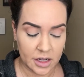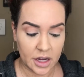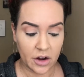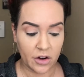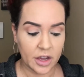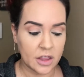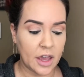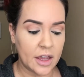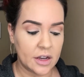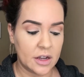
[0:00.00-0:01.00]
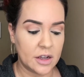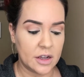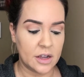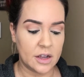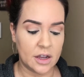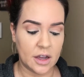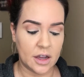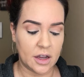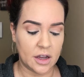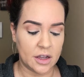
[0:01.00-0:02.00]
Hearing that
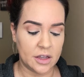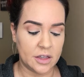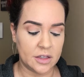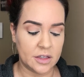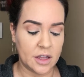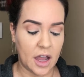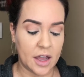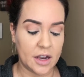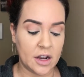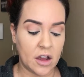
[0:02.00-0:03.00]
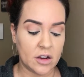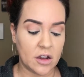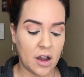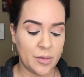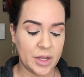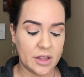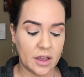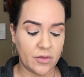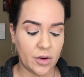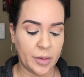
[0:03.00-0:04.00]
is not an uncommon
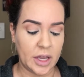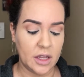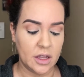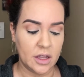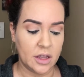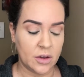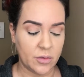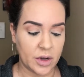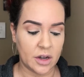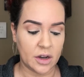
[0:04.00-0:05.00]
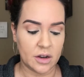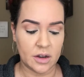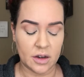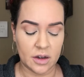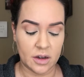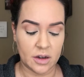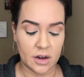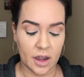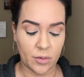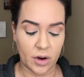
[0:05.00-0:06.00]
thing for me. When
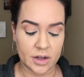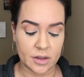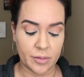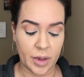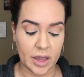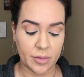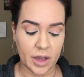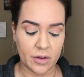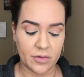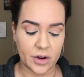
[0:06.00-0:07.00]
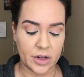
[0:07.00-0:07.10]
I worked at the makeup counter for